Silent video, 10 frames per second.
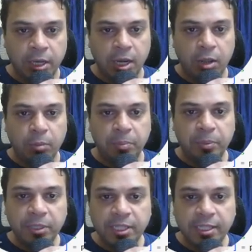Now
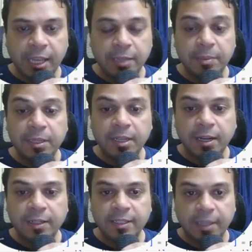purchase has been
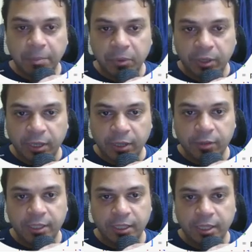done separately,
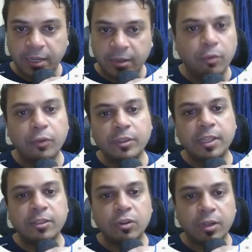you'll see, and of course
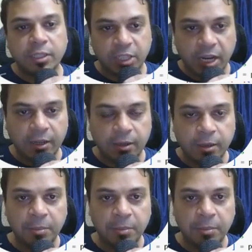that's not a channel,